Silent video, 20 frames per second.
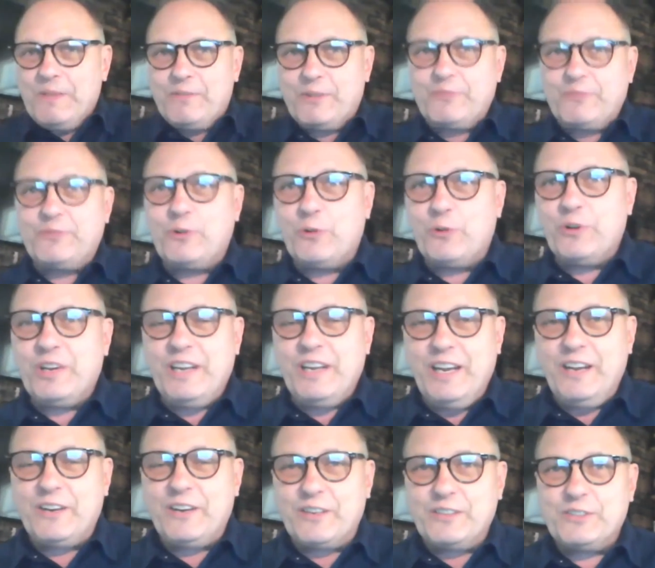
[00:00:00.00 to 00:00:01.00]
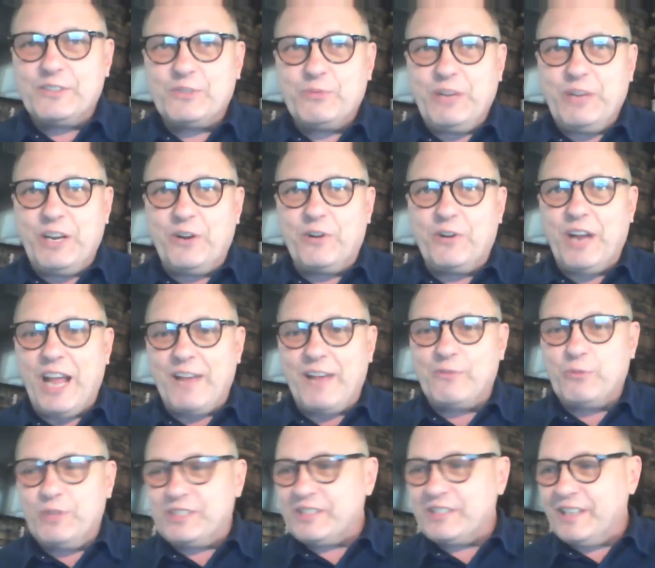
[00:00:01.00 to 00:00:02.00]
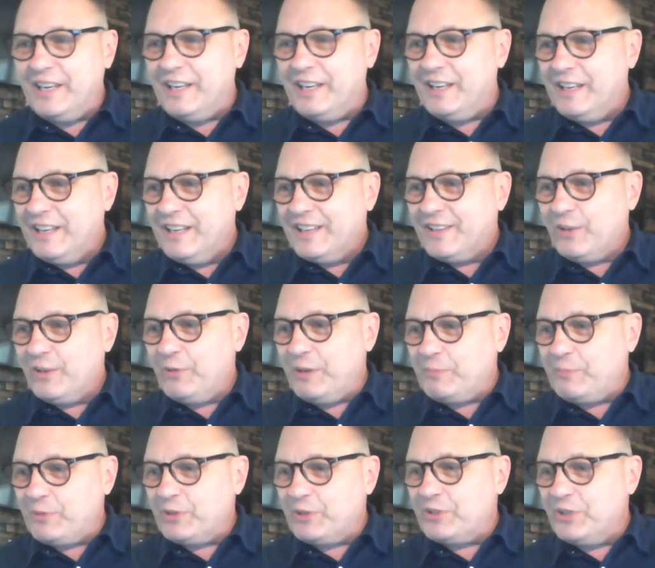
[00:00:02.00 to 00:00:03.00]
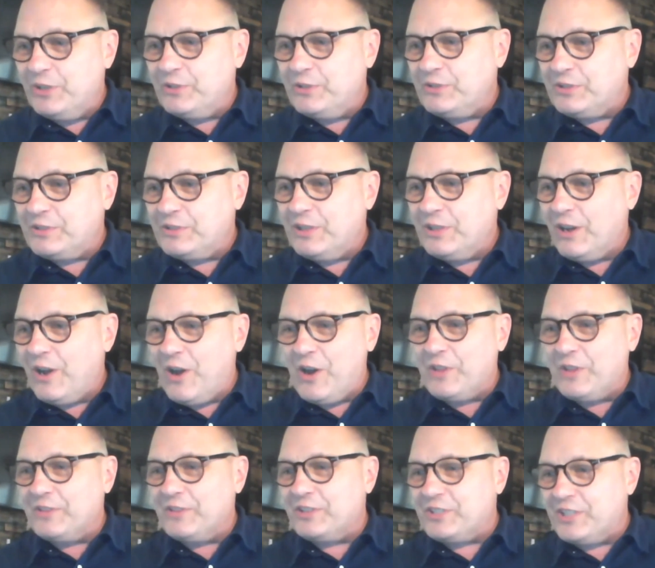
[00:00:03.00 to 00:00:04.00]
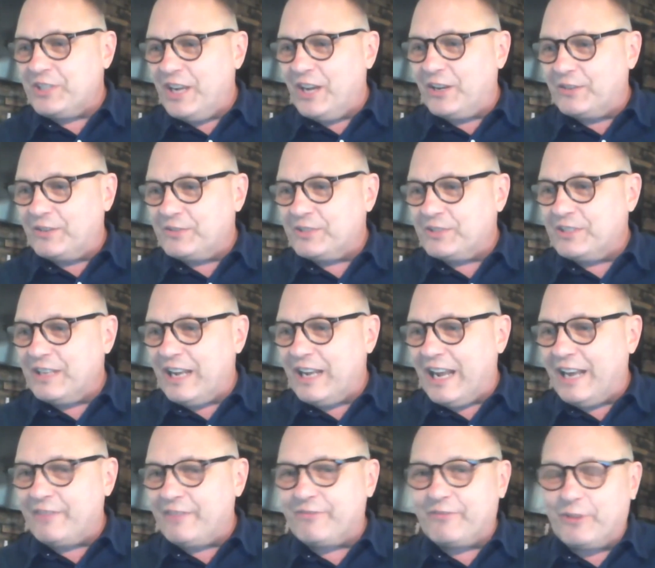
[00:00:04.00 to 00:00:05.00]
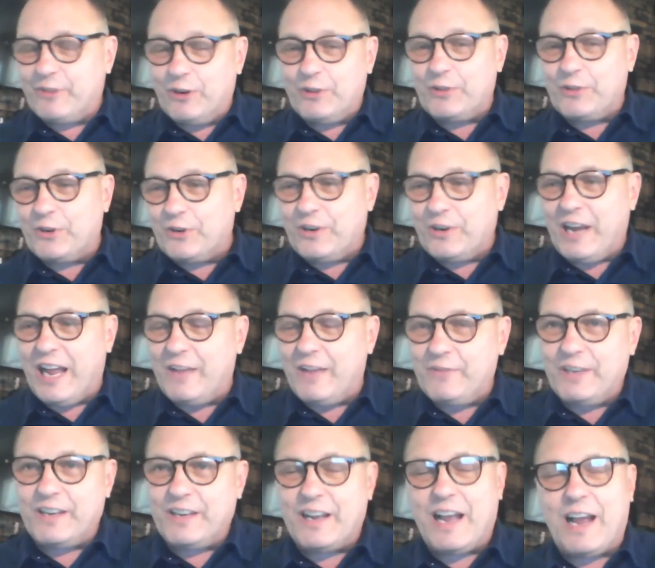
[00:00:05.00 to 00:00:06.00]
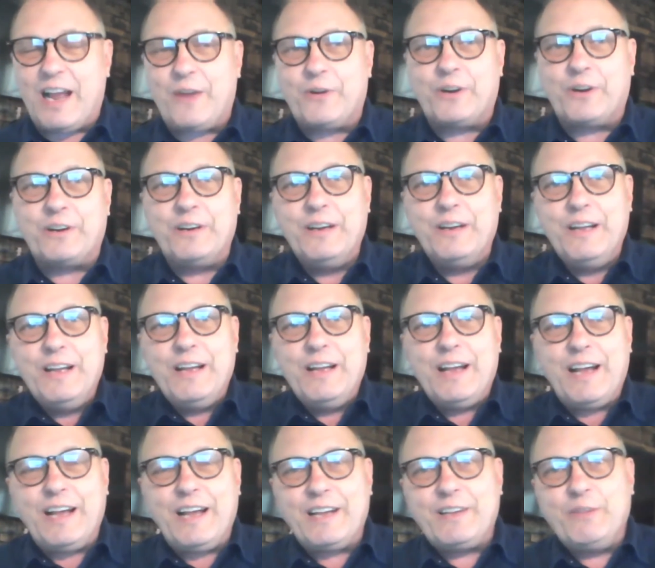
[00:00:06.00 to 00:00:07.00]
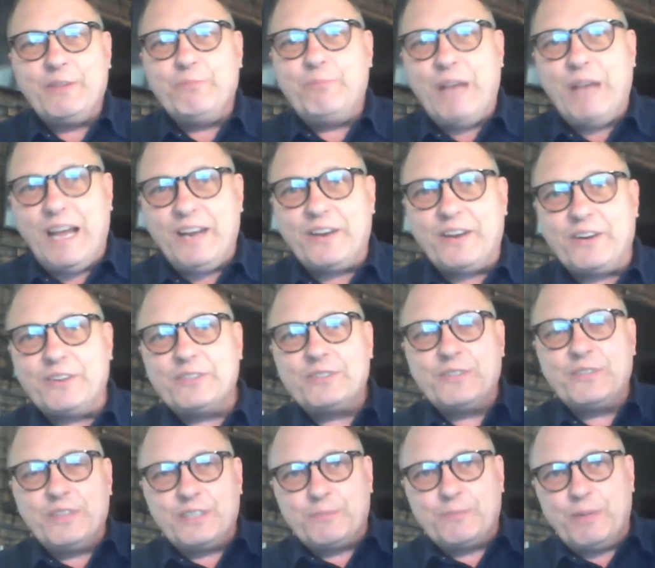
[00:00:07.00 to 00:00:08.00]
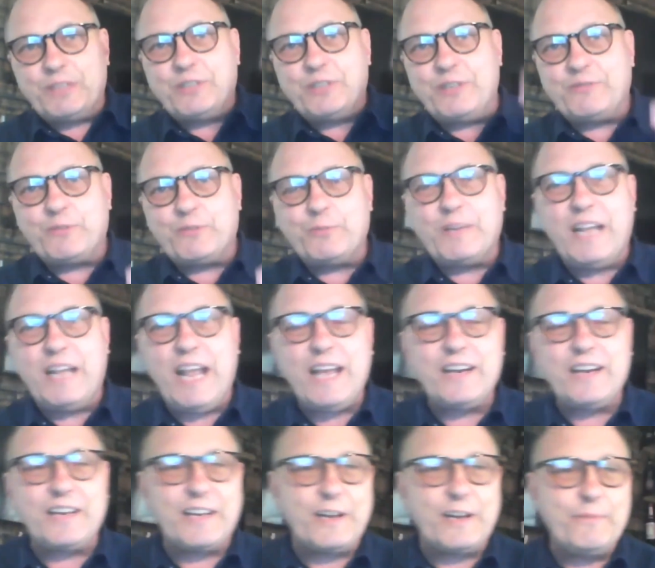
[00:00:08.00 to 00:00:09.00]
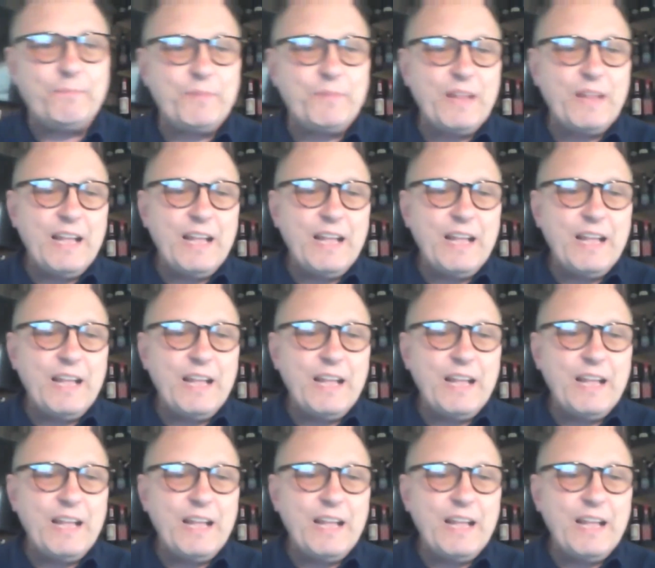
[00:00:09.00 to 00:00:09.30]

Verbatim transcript: for 4 years, we don't have whiskey that we produced on the shelves. And further, having our competitors, especially from Canada,